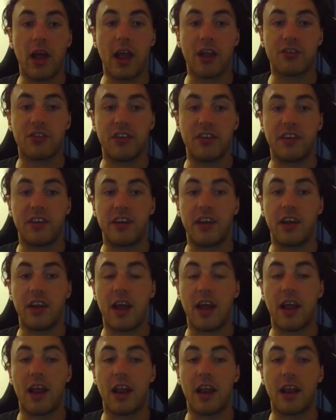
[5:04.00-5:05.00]
actually did
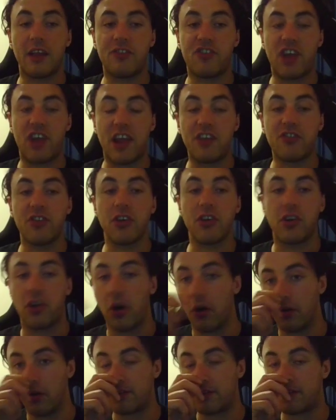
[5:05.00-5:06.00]
here, and I changed to
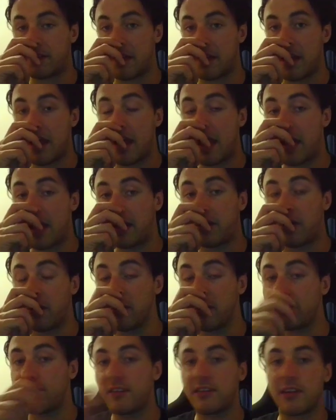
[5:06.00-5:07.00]
Ghost. And
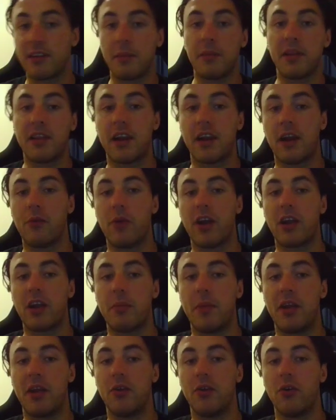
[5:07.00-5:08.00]
Ghost is something that I
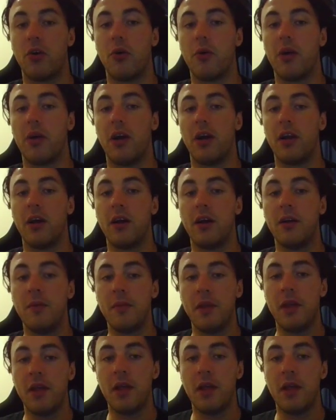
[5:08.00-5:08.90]
recommend on Orianna.